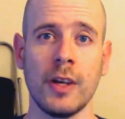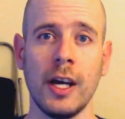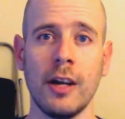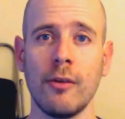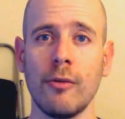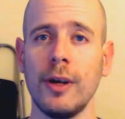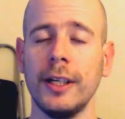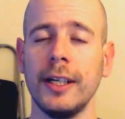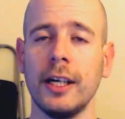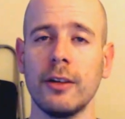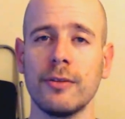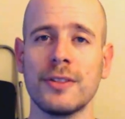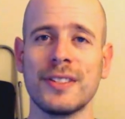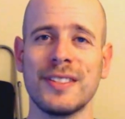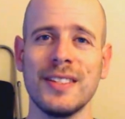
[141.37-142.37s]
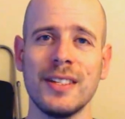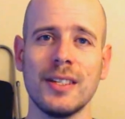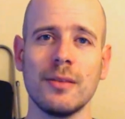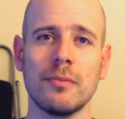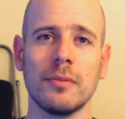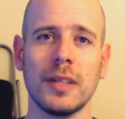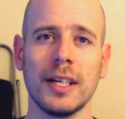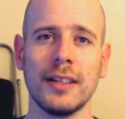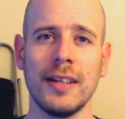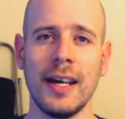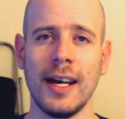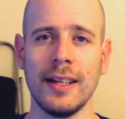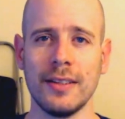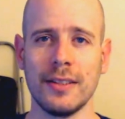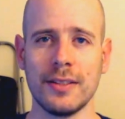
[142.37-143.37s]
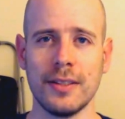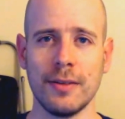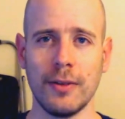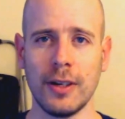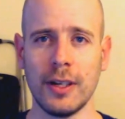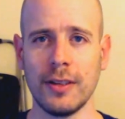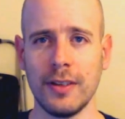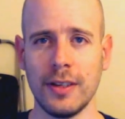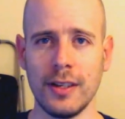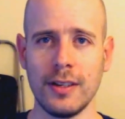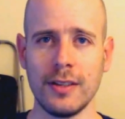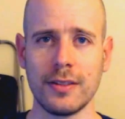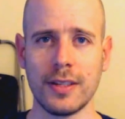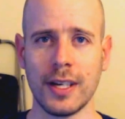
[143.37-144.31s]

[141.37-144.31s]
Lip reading: kind of ran out of steam. Like they had these different ideas,